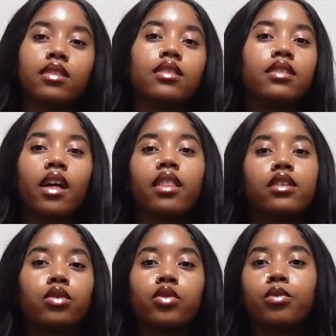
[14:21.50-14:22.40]
nothing
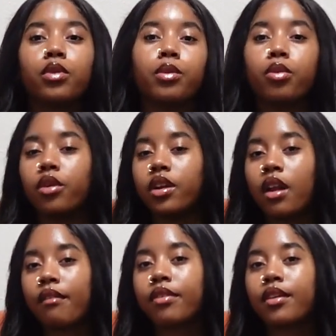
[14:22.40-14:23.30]
too important.
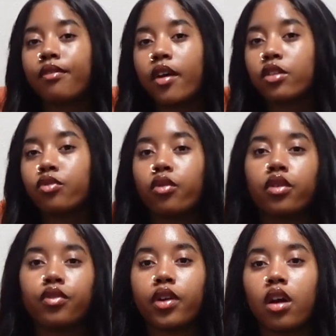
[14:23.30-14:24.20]
I'm gonna fast forward
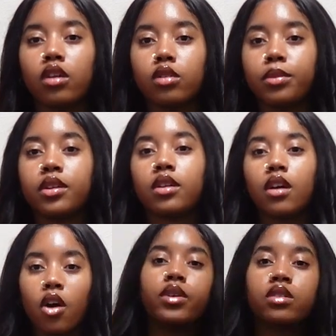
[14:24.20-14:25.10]
for y'all a little bit.
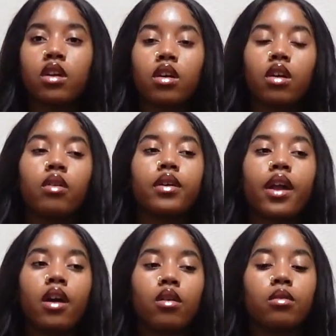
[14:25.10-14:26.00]
We start going
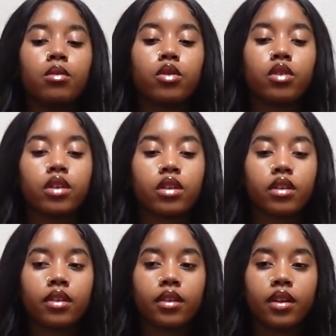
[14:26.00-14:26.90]
out more,
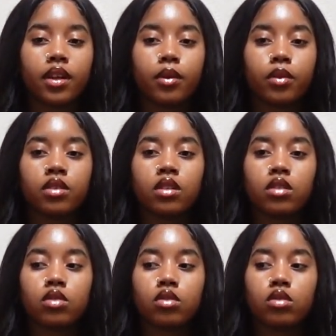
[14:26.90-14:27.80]
and we're still in
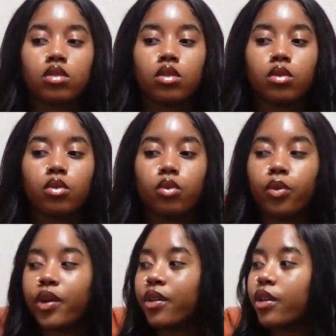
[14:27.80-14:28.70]
school, so
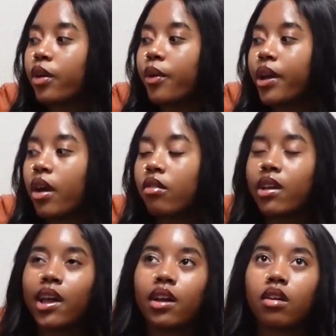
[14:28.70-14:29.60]
we're only going out
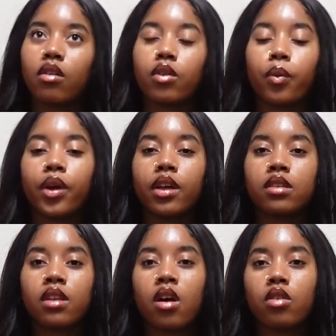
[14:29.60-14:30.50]
like on the weekends,
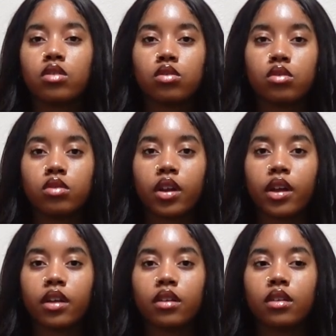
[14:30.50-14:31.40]
not on a school night,